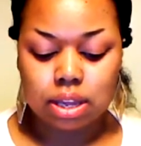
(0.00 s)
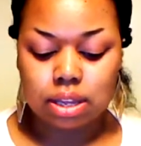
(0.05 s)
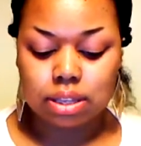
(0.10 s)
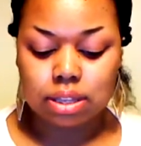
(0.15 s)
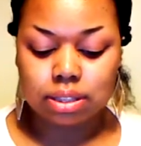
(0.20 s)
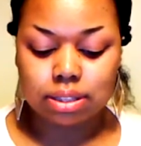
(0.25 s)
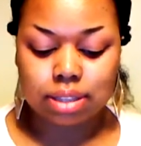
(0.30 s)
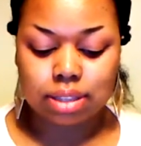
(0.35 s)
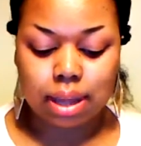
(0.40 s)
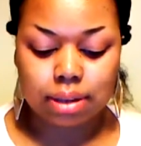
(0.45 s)

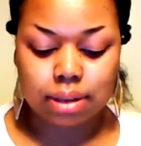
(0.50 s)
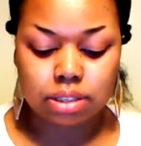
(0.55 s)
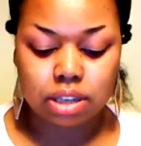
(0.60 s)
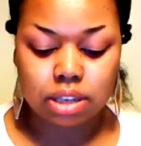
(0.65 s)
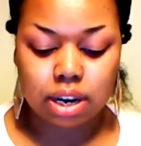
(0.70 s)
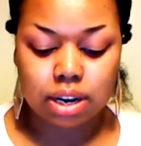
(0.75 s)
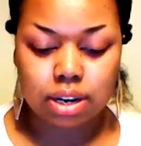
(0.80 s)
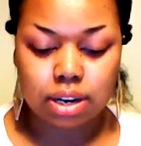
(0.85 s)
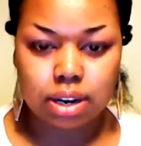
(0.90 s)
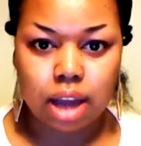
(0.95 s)
Stop
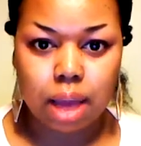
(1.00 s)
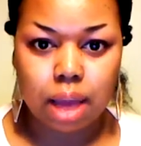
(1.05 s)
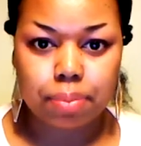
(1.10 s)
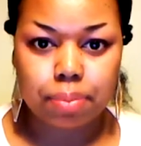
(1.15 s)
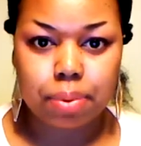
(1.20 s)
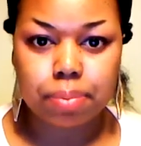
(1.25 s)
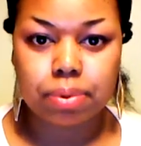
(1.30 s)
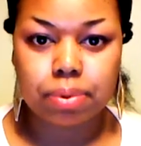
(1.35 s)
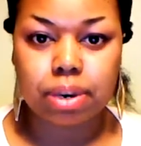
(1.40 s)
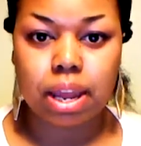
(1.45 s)
trying to knock
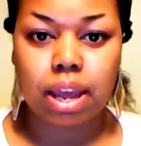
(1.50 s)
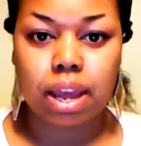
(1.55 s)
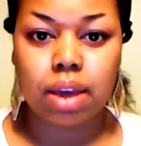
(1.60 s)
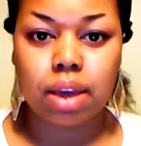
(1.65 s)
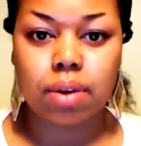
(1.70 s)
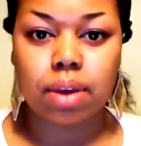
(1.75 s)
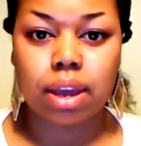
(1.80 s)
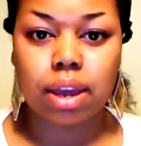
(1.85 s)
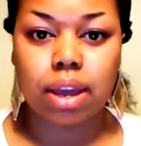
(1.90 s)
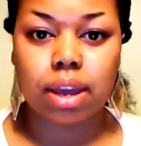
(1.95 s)
people
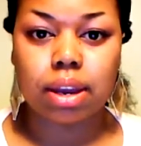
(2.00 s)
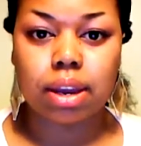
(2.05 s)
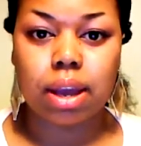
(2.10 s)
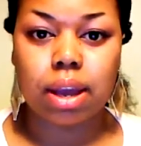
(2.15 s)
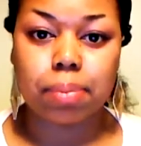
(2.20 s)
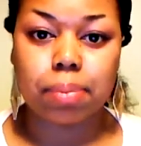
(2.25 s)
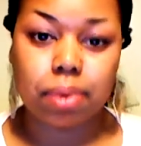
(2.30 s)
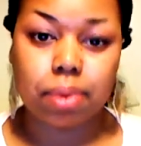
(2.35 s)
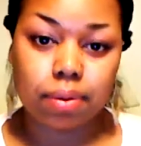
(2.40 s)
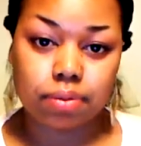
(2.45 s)
down and
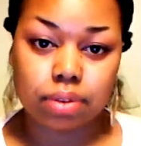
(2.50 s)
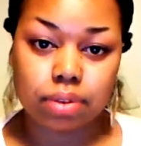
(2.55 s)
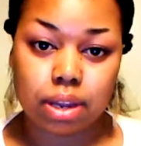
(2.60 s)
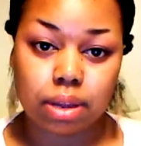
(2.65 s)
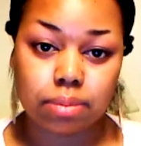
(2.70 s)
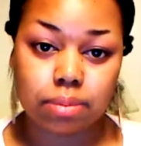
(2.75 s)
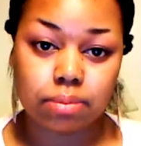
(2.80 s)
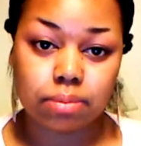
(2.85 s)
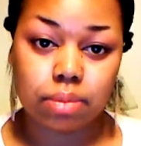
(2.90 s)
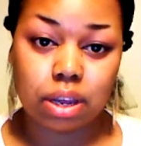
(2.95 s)
uplift
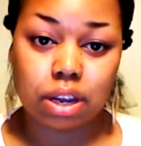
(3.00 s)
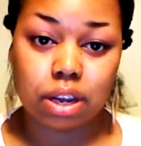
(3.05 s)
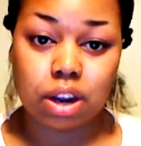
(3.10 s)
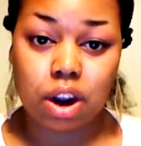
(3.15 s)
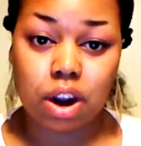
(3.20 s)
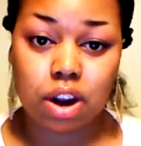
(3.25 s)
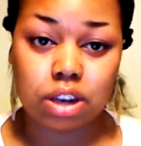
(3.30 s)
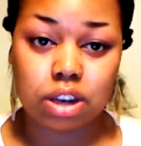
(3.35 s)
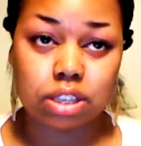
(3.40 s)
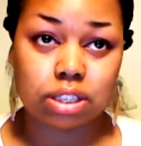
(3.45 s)
them,
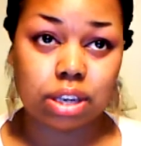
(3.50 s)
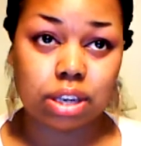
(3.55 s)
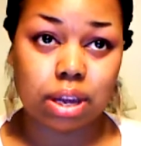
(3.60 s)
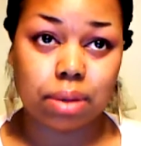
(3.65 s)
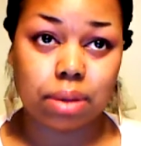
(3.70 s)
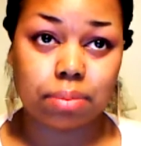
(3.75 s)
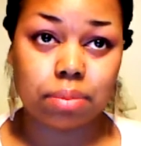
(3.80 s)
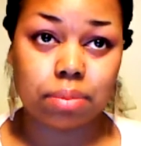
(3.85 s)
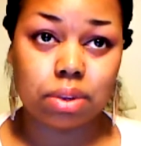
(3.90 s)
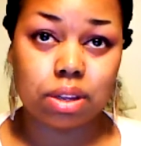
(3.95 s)
encourage
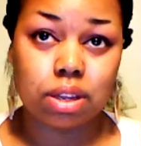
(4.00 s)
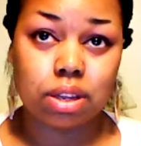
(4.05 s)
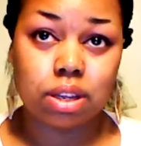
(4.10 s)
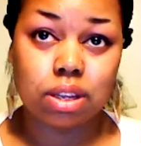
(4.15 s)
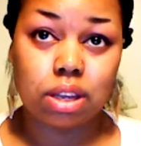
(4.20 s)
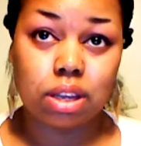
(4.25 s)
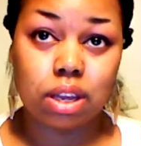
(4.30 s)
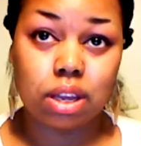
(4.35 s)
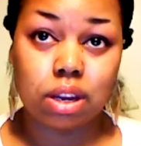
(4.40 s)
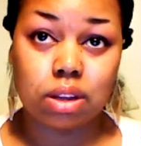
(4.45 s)
them.
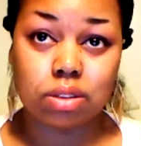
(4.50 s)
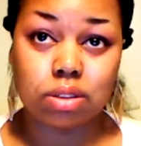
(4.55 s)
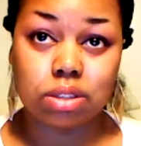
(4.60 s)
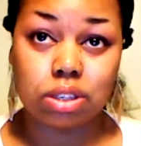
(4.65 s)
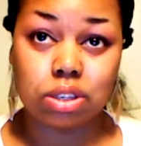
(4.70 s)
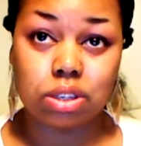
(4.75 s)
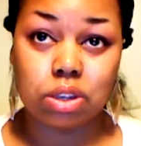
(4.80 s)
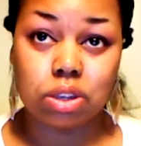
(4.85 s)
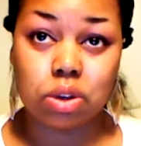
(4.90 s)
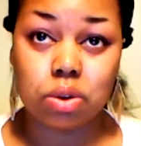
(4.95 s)
To
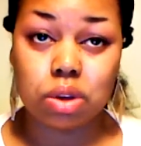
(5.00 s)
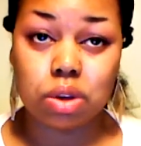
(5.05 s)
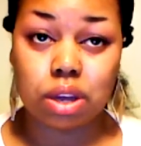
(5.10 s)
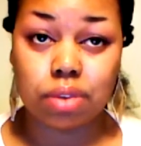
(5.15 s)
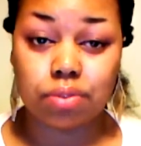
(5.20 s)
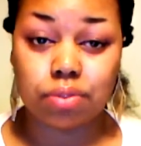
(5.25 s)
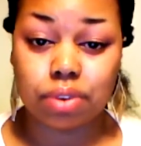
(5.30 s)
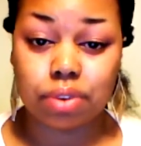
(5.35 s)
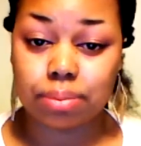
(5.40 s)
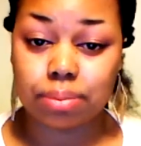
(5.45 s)
do good
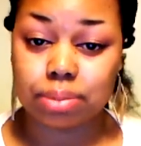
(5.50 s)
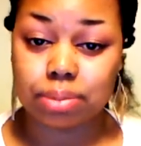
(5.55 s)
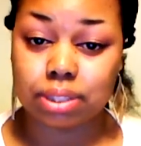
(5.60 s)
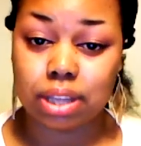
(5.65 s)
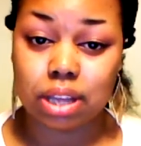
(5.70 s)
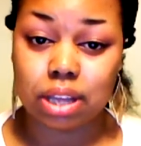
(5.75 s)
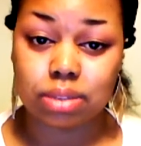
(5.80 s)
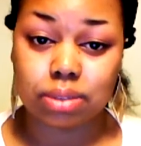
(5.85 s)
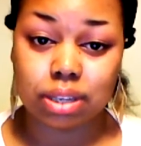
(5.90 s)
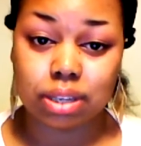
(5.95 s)
for
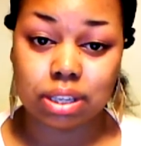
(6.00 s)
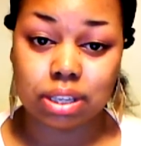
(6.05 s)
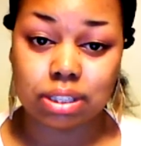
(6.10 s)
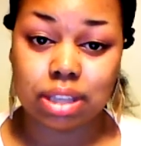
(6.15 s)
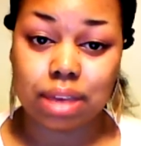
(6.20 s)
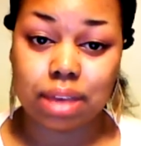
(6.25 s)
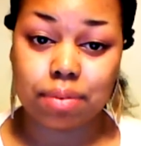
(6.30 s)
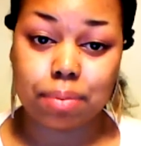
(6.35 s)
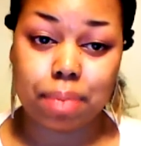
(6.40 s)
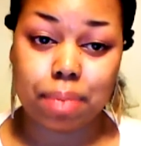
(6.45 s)
themselves because they
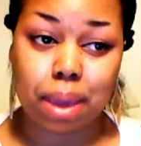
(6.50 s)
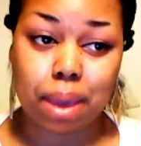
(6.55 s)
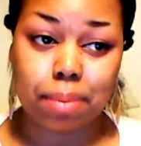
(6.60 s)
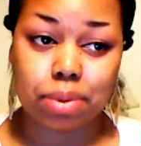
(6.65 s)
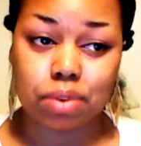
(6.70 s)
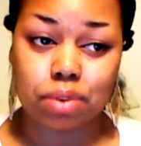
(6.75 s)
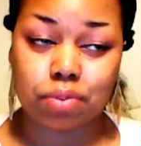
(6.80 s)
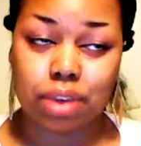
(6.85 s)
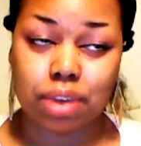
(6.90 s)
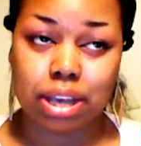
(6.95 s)
have a baby
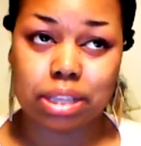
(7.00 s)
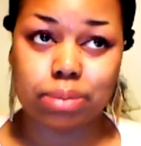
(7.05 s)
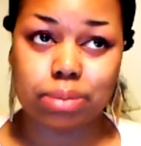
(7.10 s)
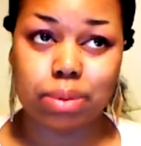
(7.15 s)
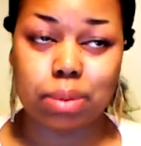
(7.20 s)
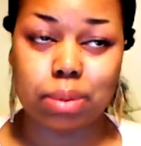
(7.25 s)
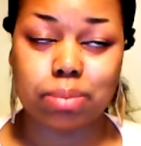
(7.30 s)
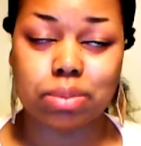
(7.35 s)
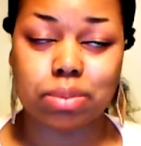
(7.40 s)
to raise. But